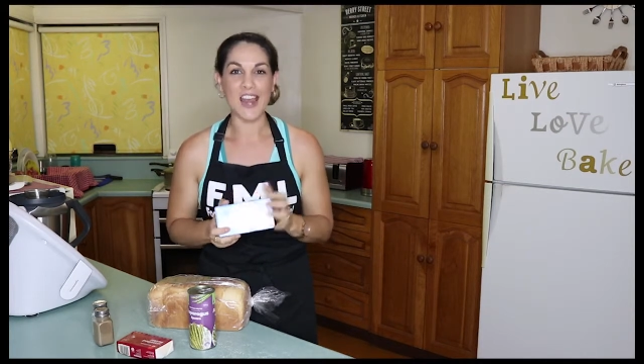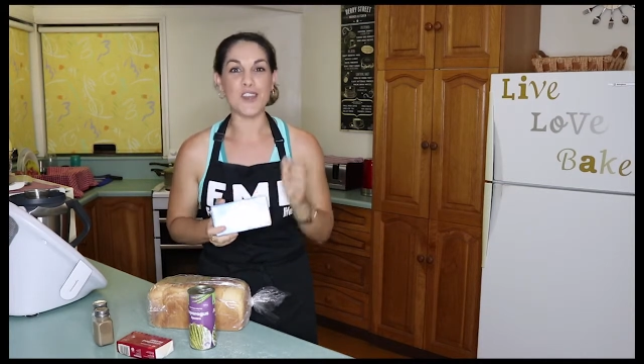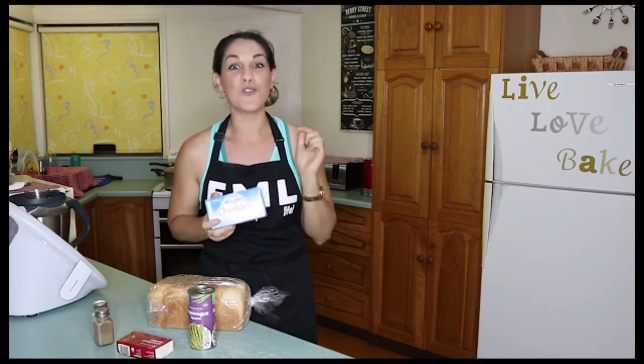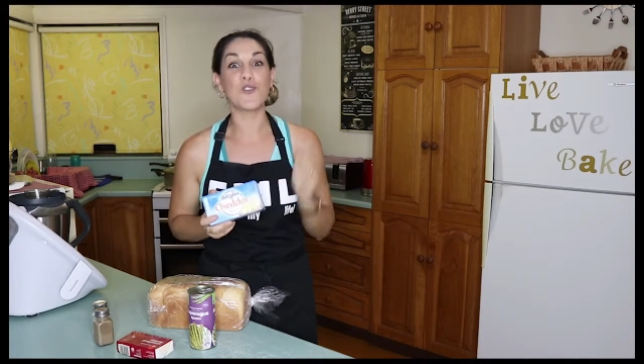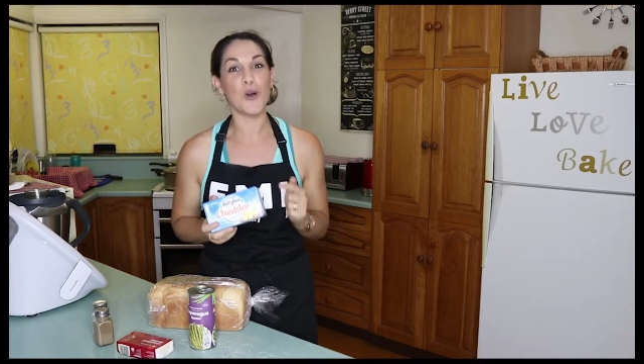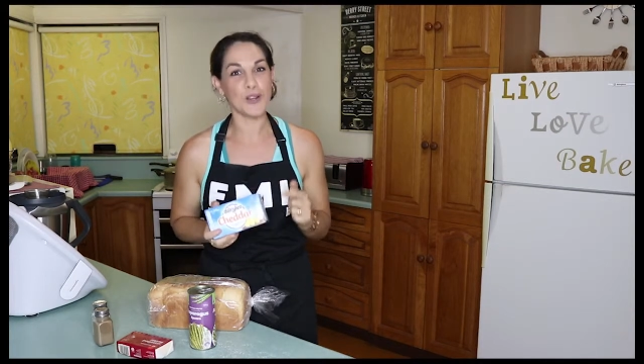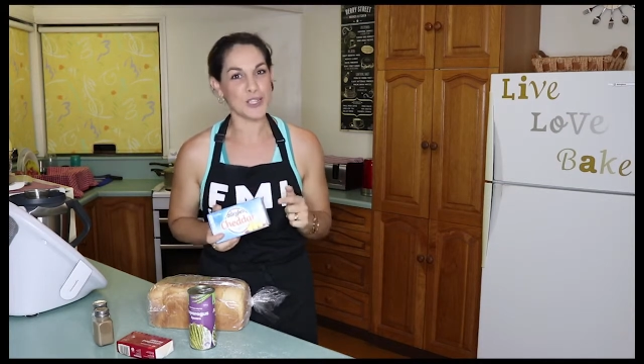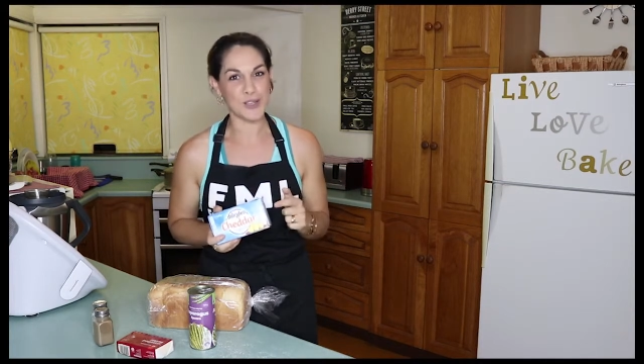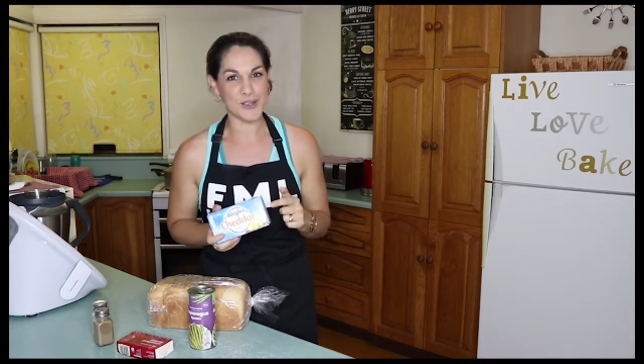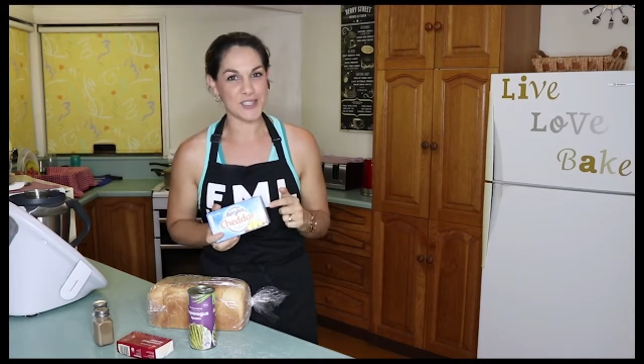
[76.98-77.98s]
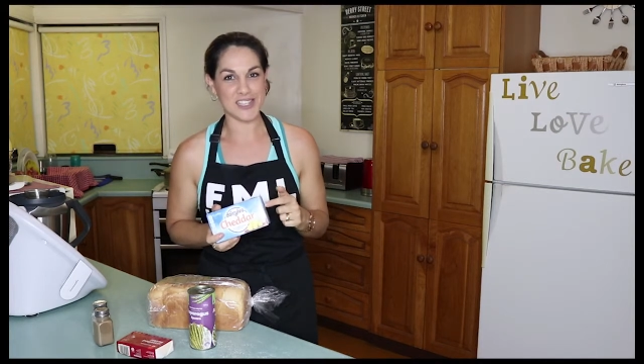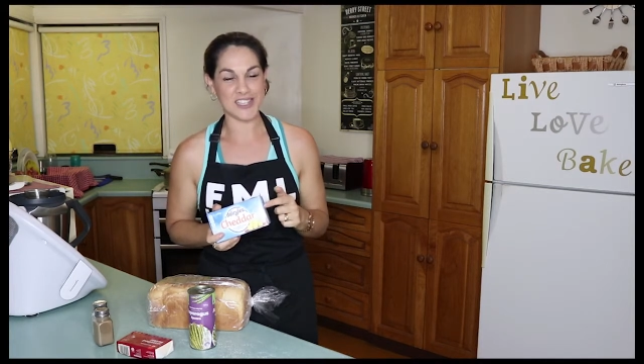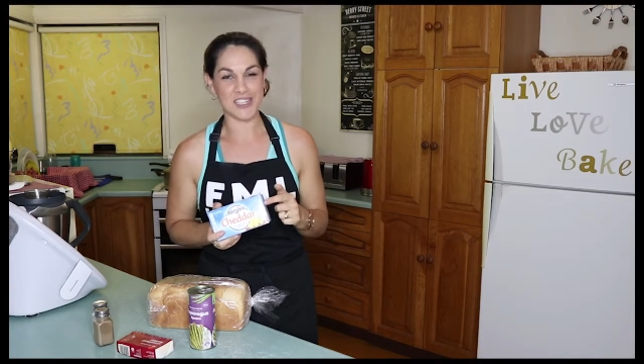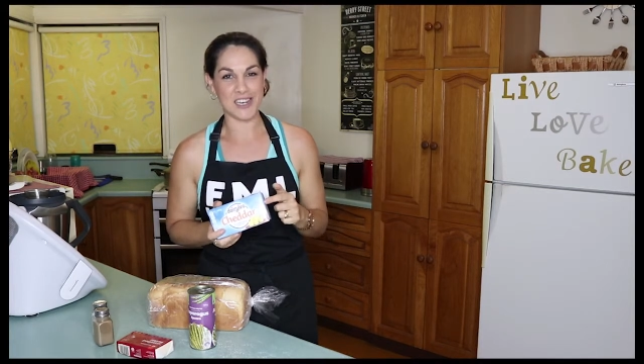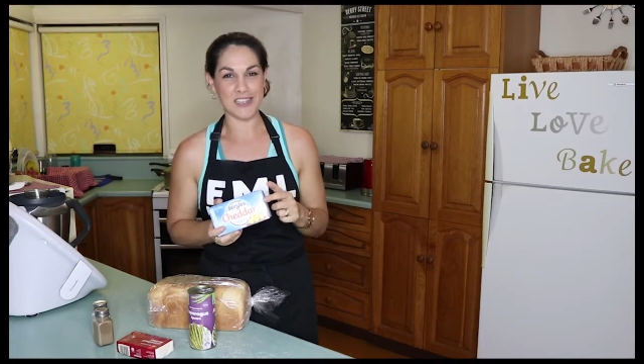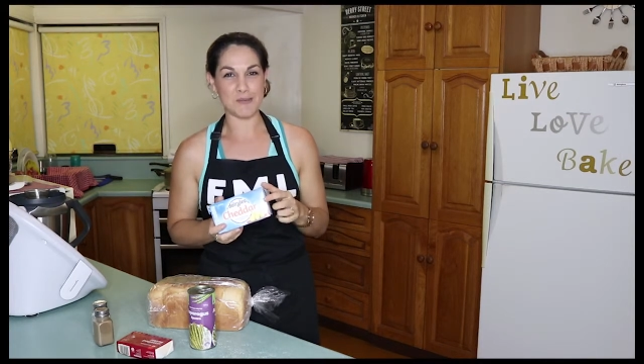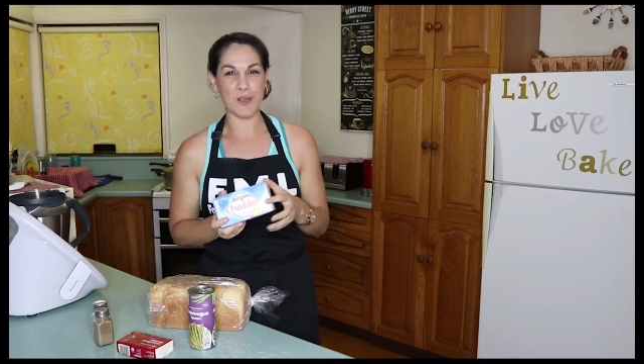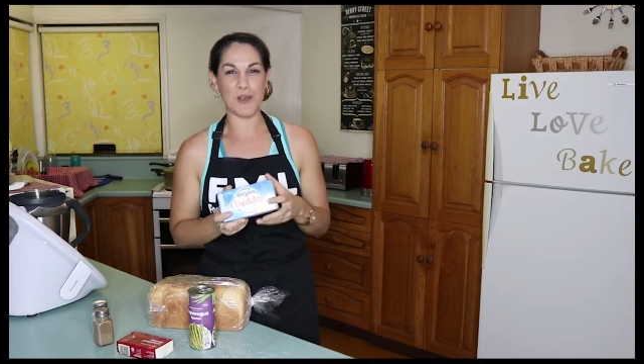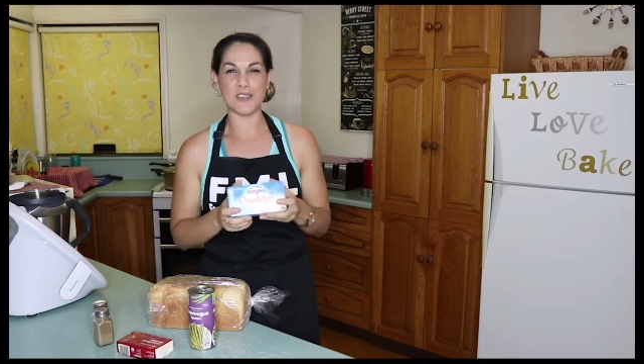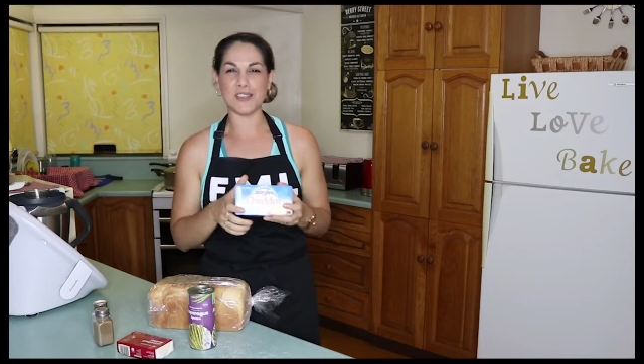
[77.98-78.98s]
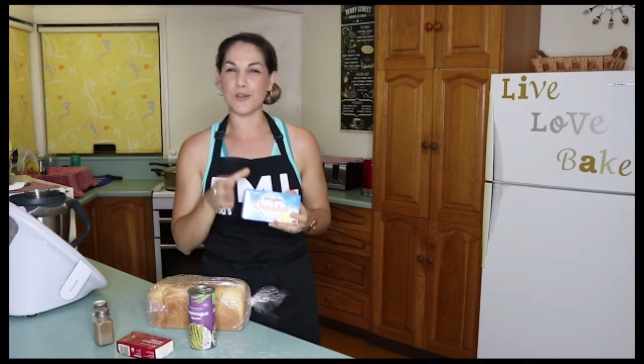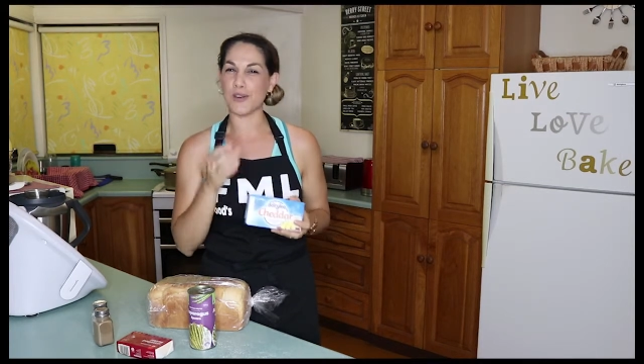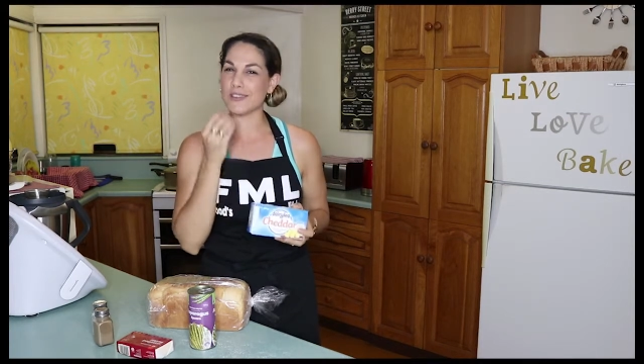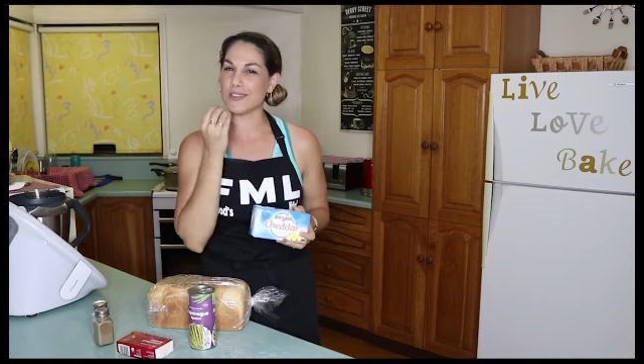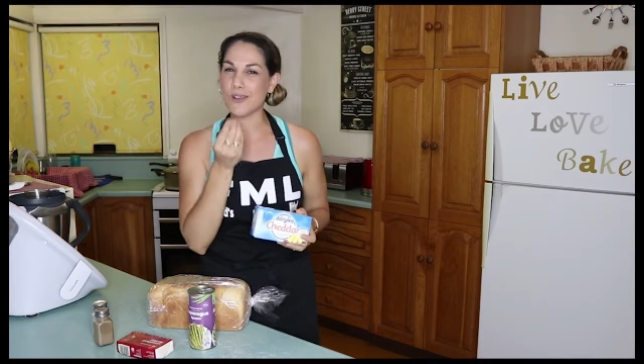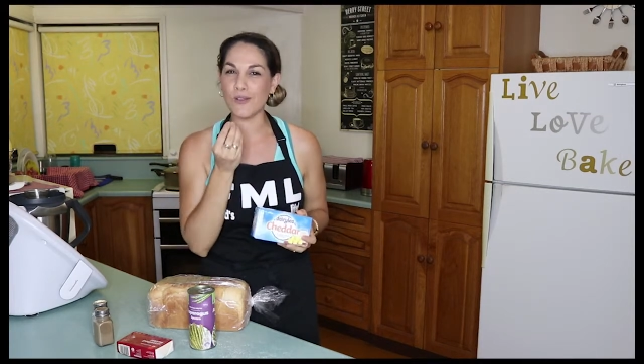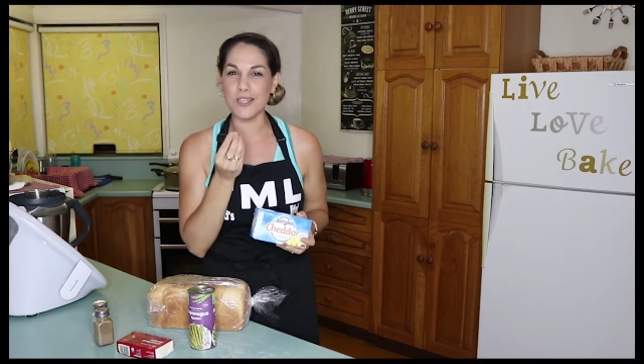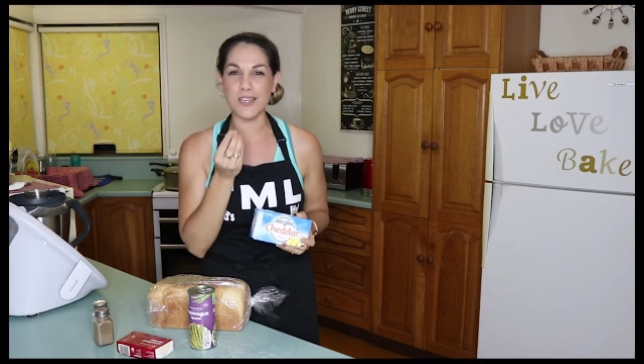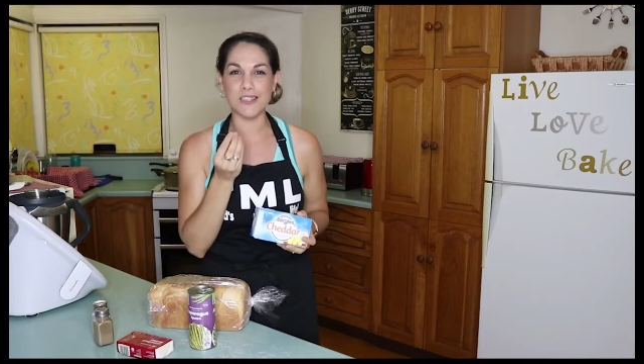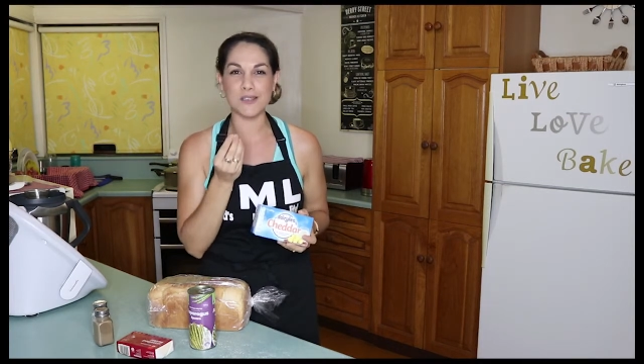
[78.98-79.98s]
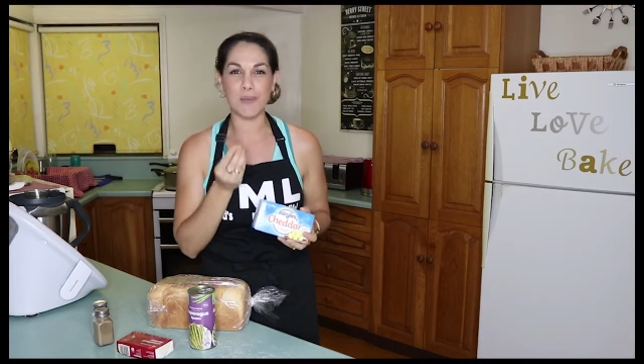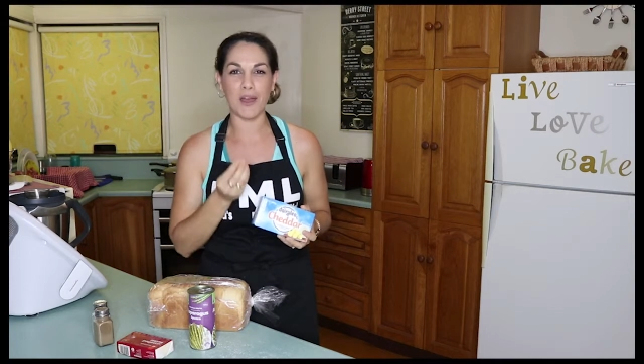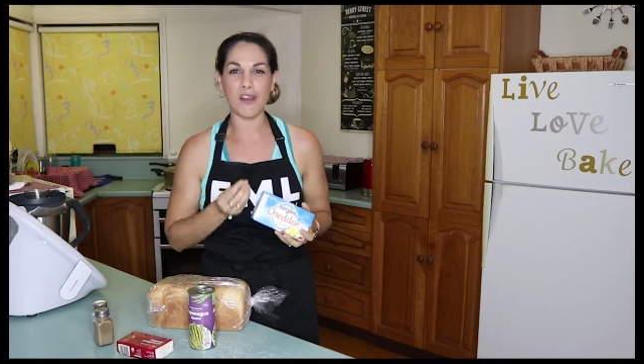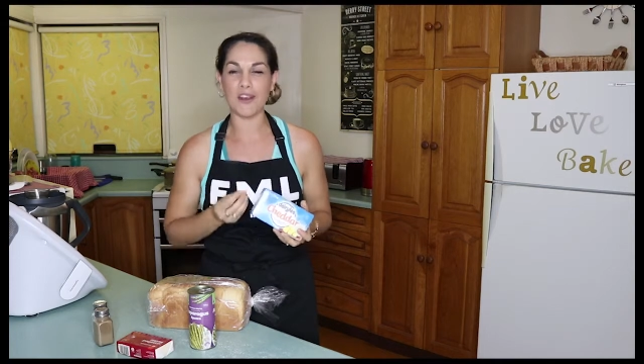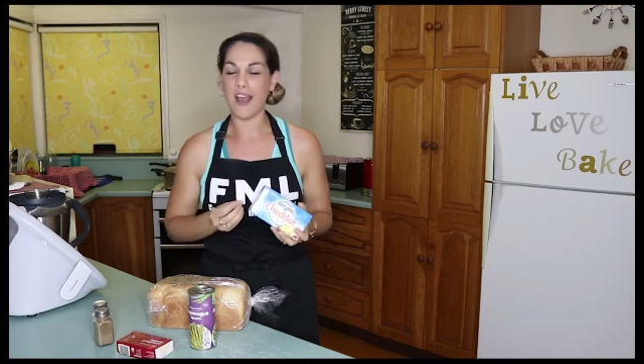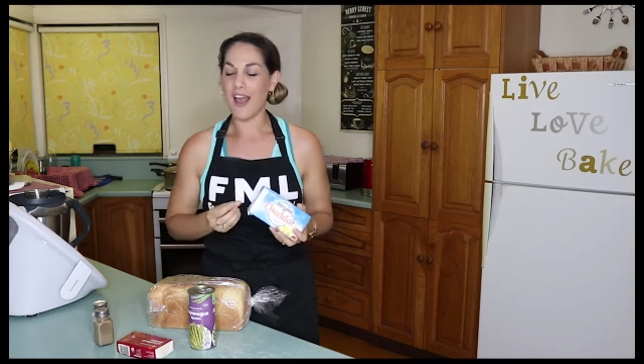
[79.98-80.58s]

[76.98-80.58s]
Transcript: And you've got to use this cheese because it's got a saltiness about it